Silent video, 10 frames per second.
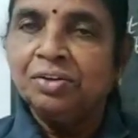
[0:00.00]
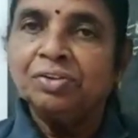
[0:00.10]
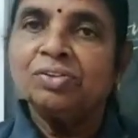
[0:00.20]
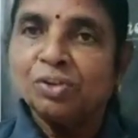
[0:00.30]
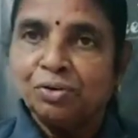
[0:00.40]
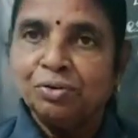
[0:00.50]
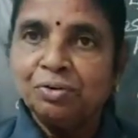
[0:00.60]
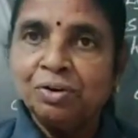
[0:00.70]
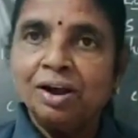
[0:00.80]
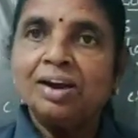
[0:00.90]

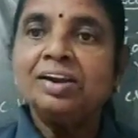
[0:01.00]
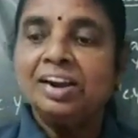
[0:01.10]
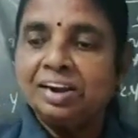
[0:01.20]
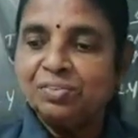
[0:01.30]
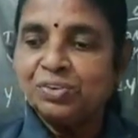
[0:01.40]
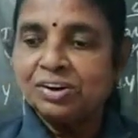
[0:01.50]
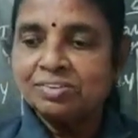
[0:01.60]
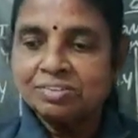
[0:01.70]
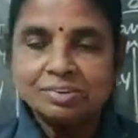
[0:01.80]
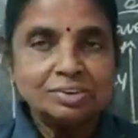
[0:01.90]
So, an
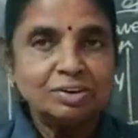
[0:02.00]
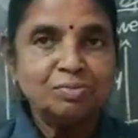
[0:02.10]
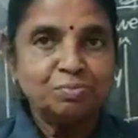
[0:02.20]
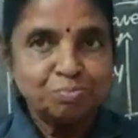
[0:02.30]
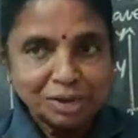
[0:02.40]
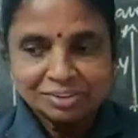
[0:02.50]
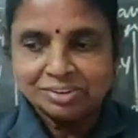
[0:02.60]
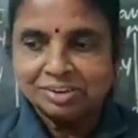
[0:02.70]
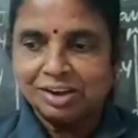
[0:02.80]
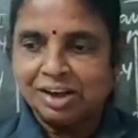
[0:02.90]
indifference curve
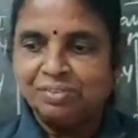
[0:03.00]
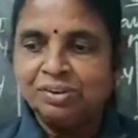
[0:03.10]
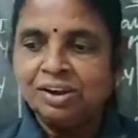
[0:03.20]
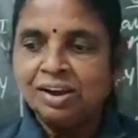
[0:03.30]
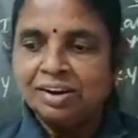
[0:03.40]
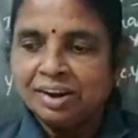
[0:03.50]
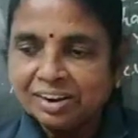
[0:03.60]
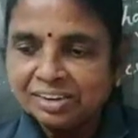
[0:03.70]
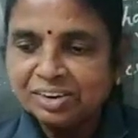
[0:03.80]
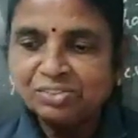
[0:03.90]
must have
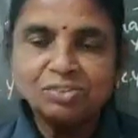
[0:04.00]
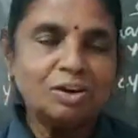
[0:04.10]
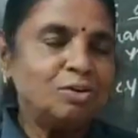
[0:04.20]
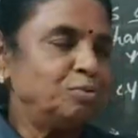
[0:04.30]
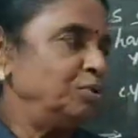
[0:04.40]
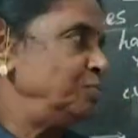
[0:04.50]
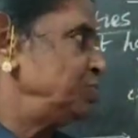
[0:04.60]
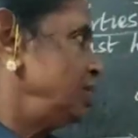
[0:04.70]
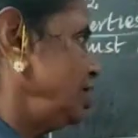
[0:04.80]
negative slope,